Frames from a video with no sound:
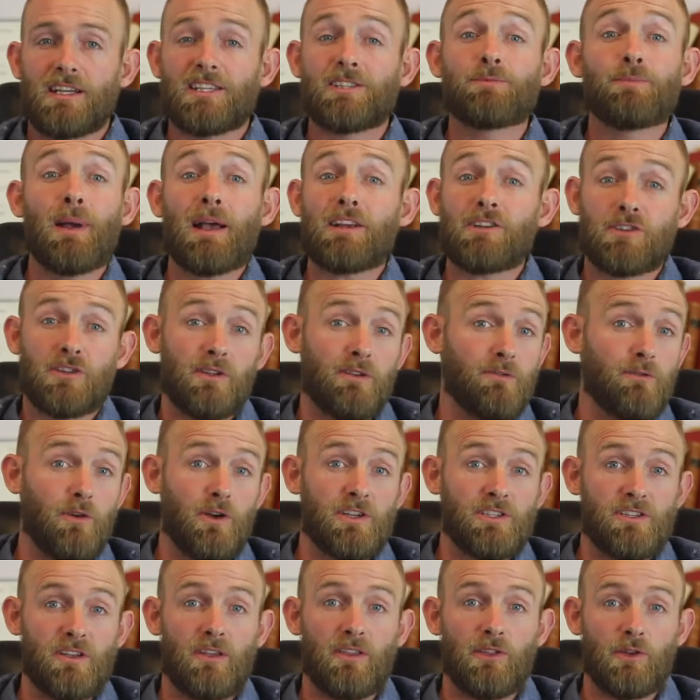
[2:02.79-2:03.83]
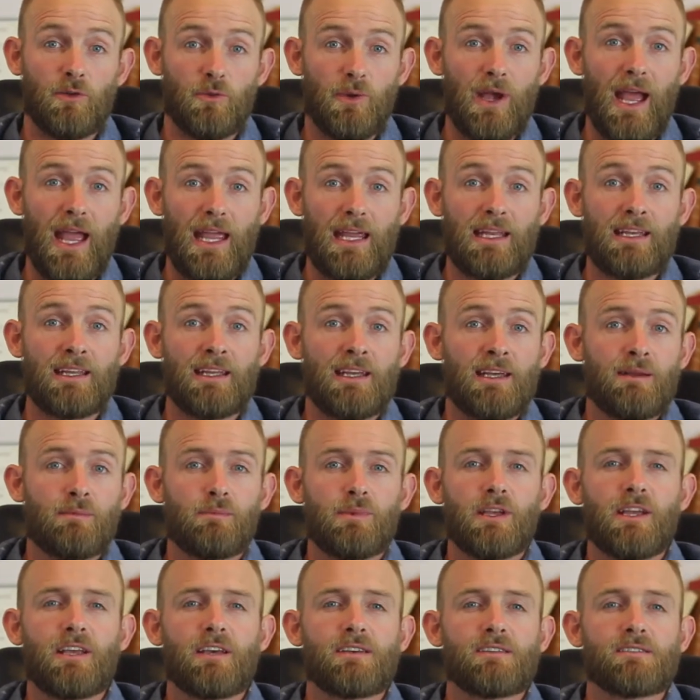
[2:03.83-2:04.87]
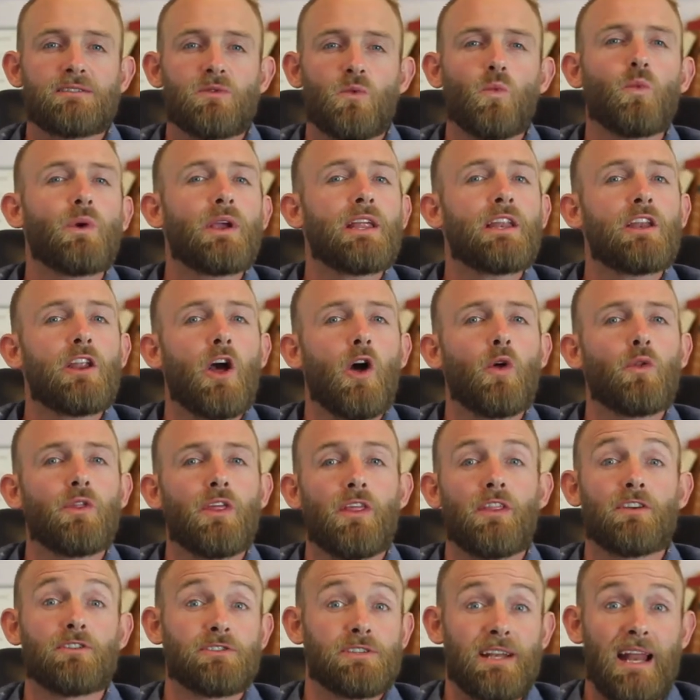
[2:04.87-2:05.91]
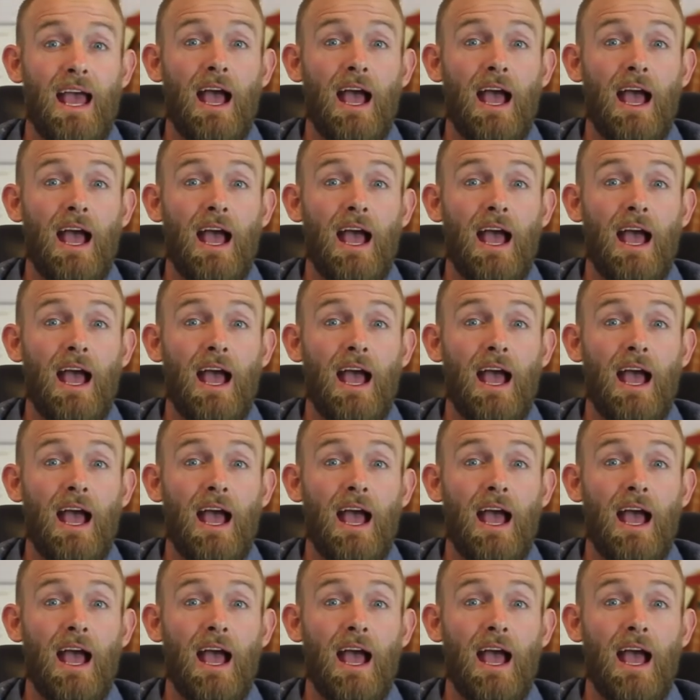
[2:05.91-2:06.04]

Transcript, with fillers: especially for us on the right, because we know that there's an